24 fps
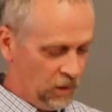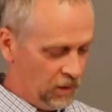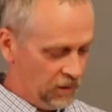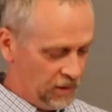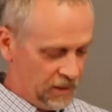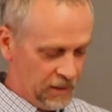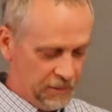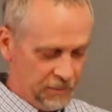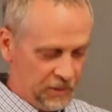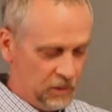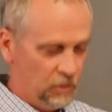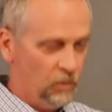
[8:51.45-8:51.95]
you
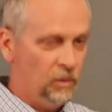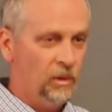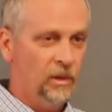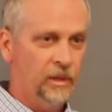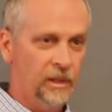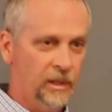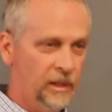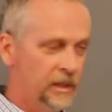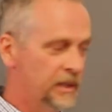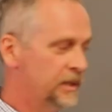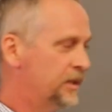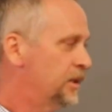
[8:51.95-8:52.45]
walk up to
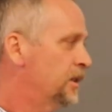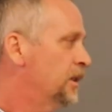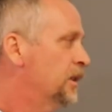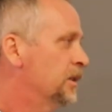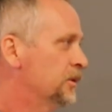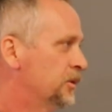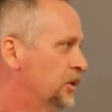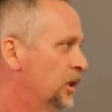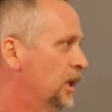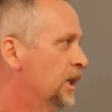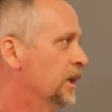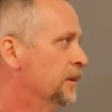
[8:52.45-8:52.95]
one and it's
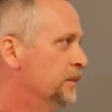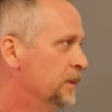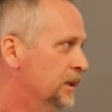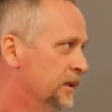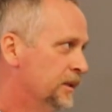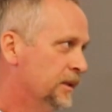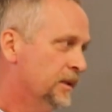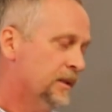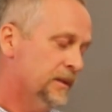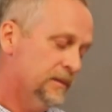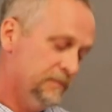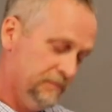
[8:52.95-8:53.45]
all jammed
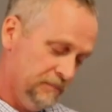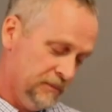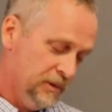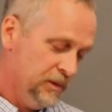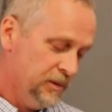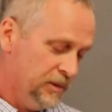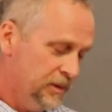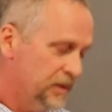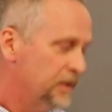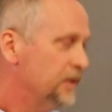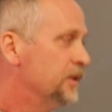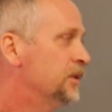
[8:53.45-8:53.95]
in there,
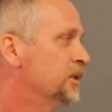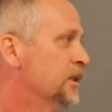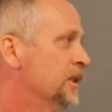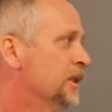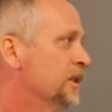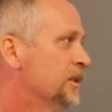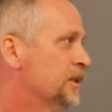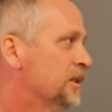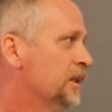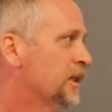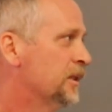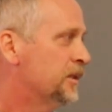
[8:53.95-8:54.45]
there's a good
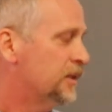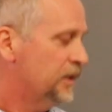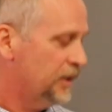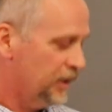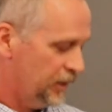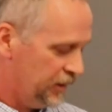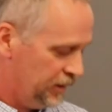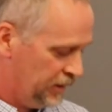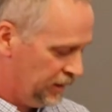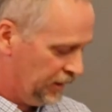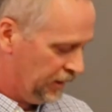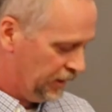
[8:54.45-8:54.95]
chance that's
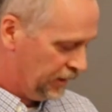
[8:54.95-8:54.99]
it.